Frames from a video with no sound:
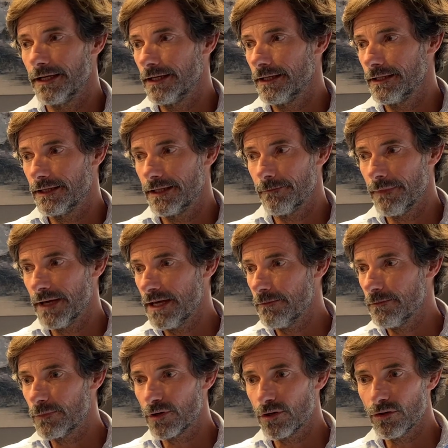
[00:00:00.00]
The main
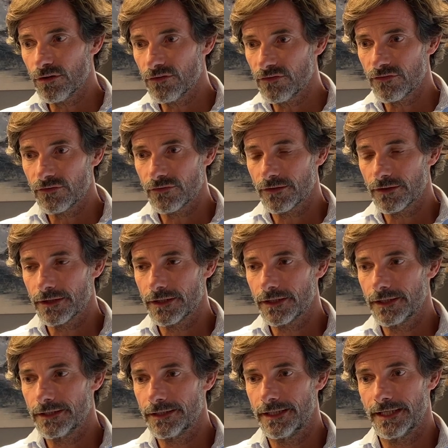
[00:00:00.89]
proof
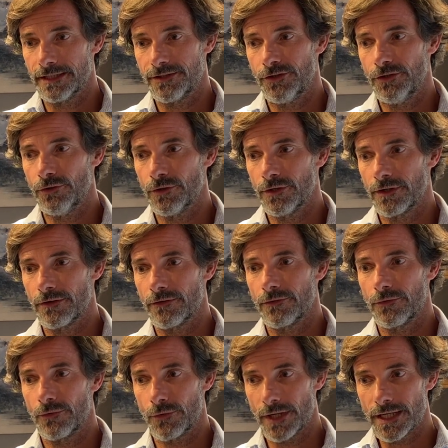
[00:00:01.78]
that you're
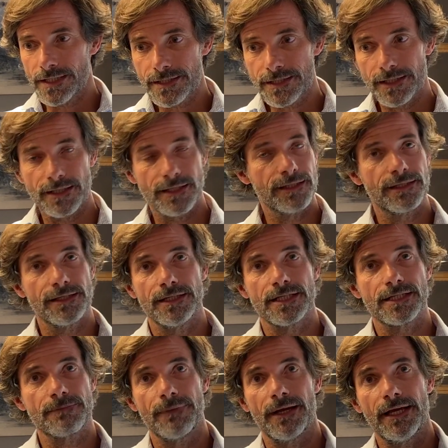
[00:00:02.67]
resident in
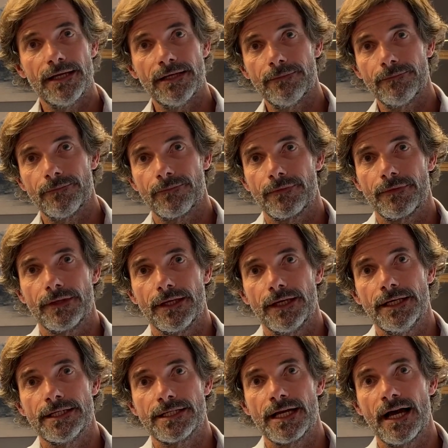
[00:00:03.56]
Spain
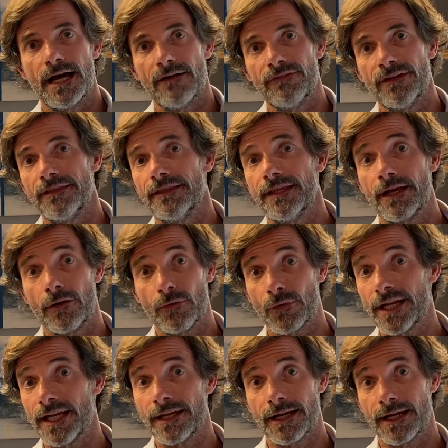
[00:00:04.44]
is having the
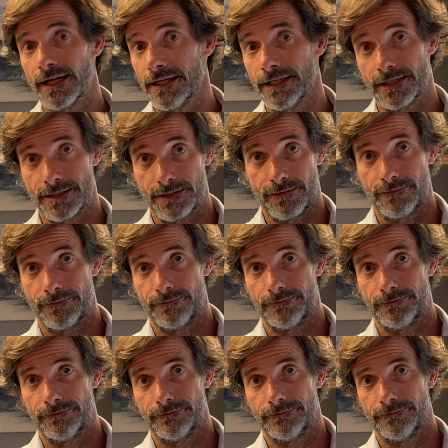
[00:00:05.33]
green card.
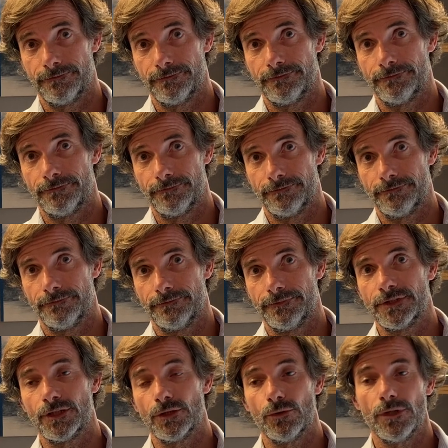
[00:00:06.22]

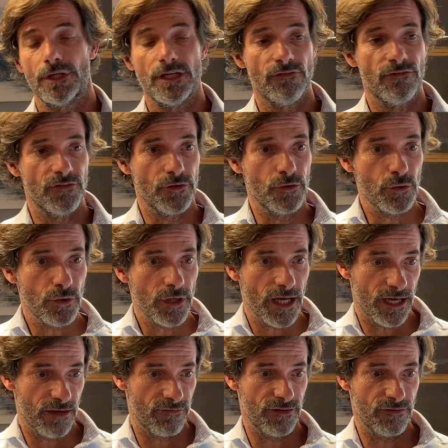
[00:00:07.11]
So if you
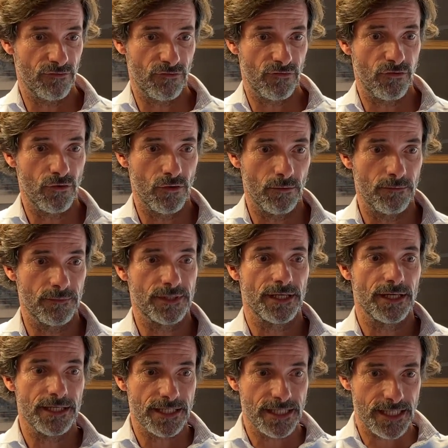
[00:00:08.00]
have informed
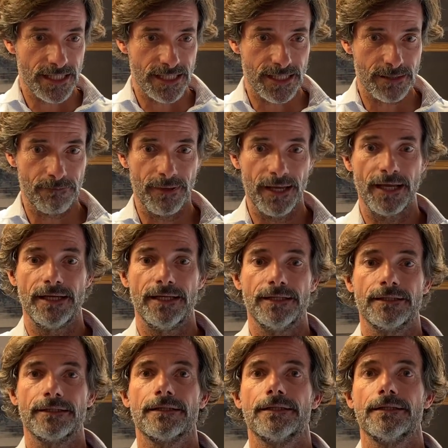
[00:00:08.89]
Spain
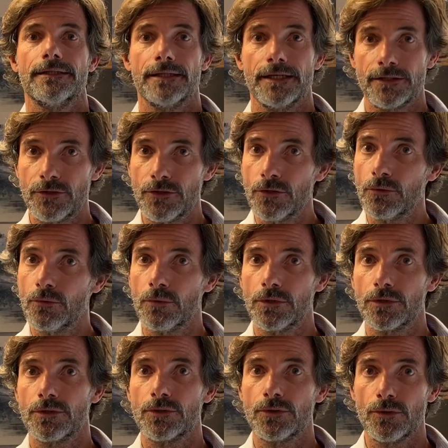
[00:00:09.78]
that you
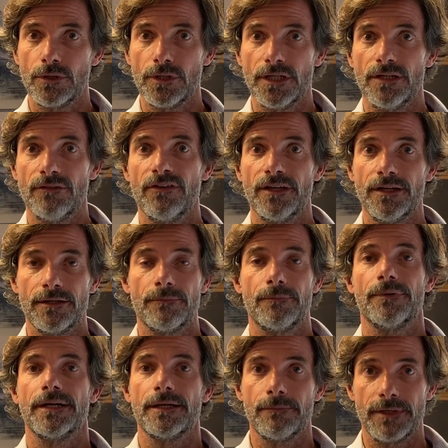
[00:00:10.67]
want to live here
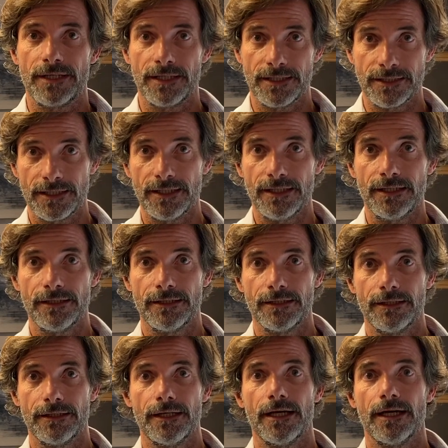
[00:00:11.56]
permanently
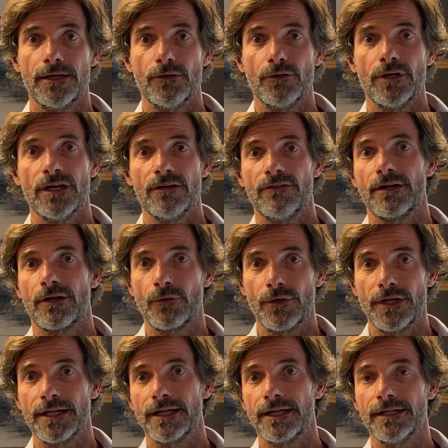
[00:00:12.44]
and you have a
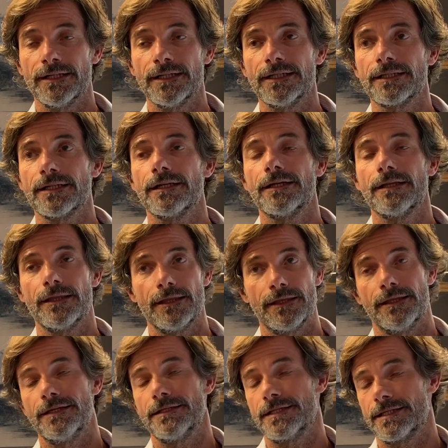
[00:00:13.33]
green card,
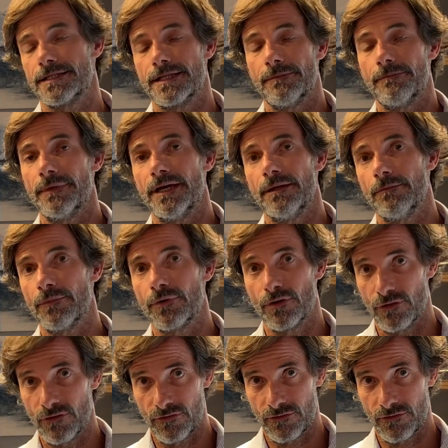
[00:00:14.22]
this is the main proof.